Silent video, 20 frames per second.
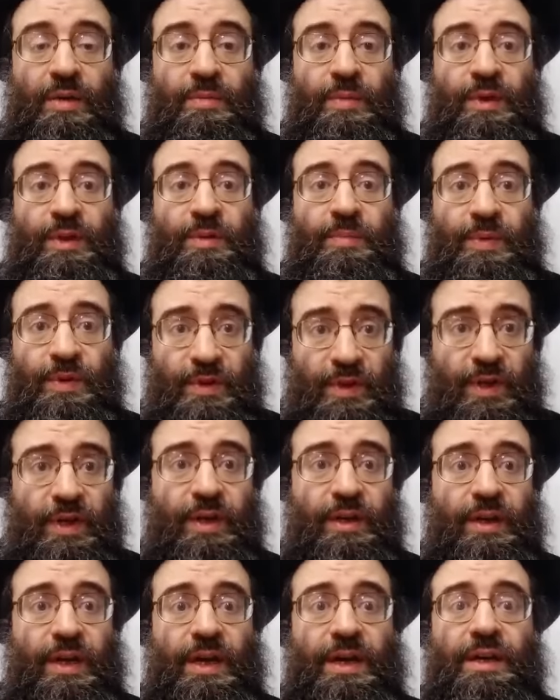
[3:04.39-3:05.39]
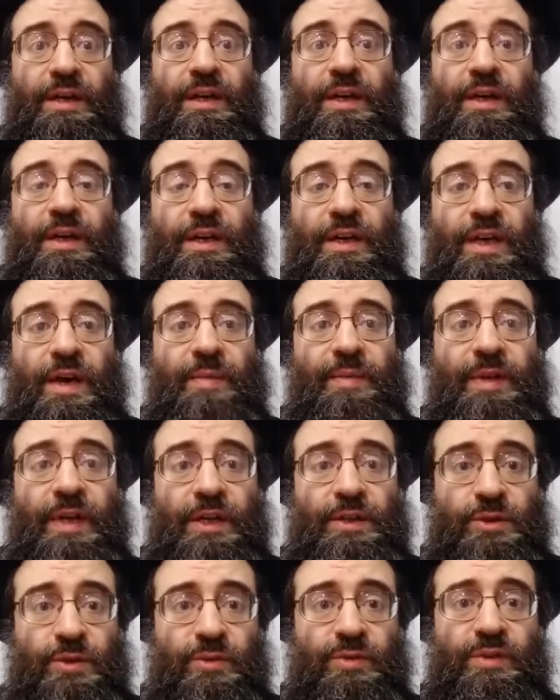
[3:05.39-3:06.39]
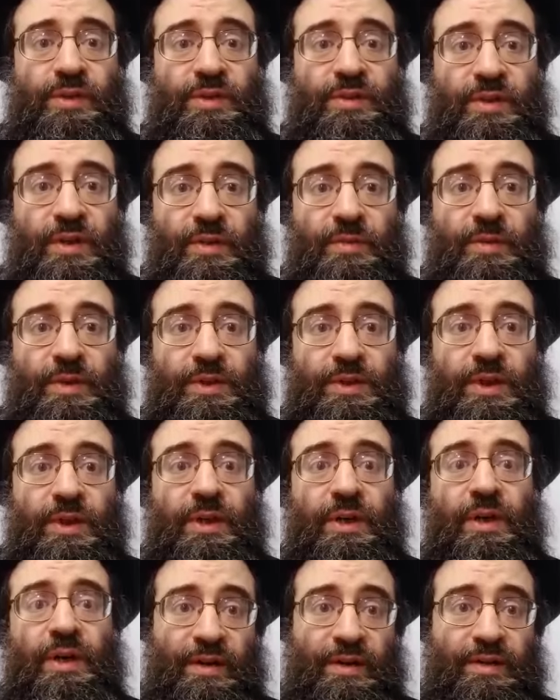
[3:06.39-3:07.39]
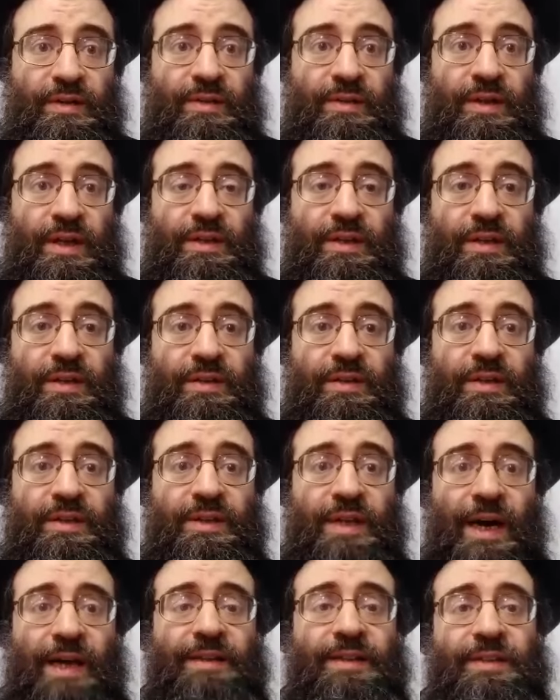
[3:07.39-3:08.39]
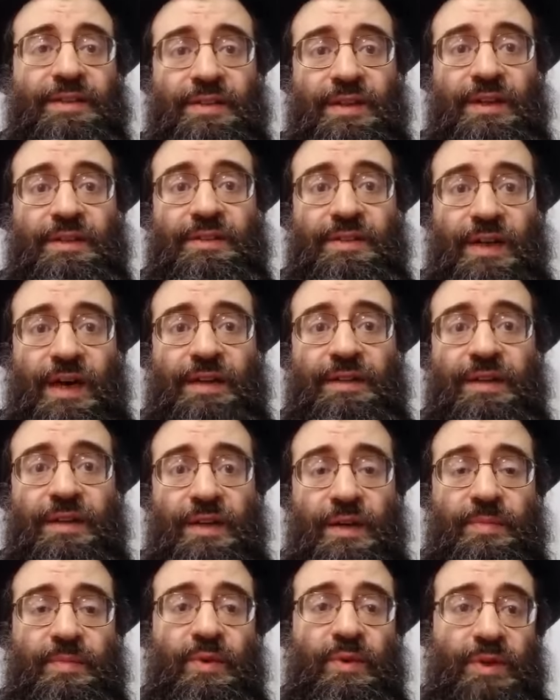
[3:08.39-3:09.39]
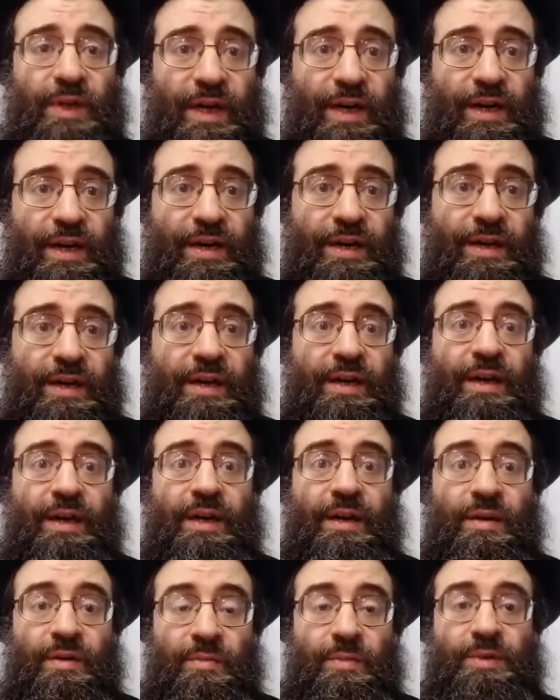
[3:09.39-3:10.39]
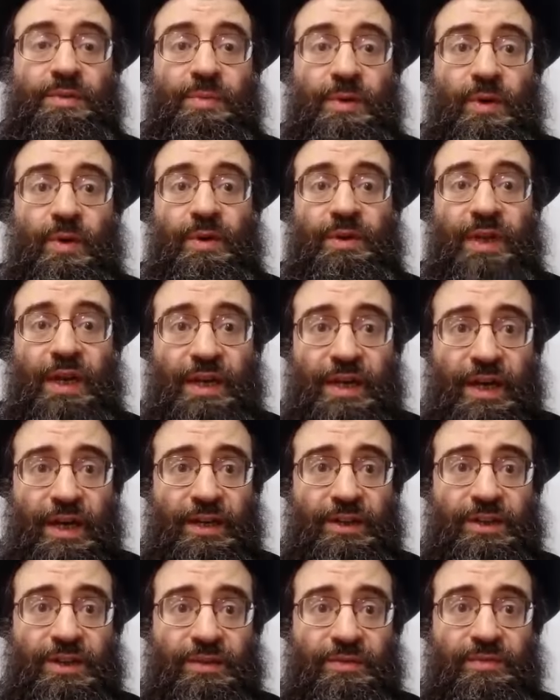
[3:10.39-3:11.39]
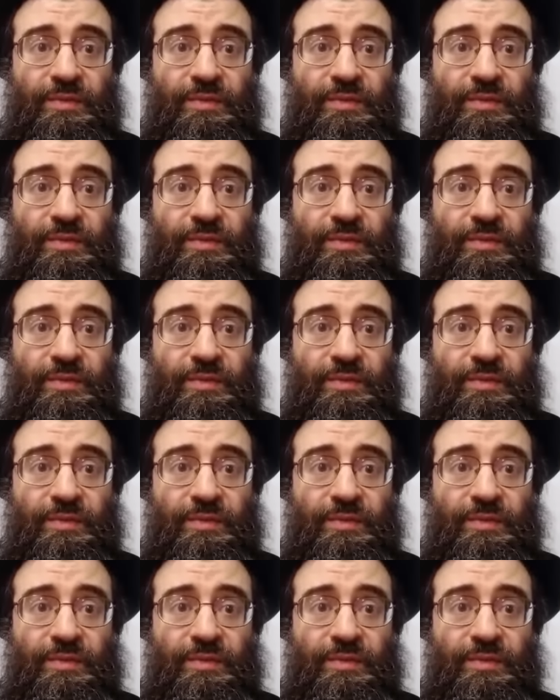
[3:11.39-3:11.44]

But in particular, Yemenite Jews distinguish the dot inside the Hebrew letter, which we call Dagesh.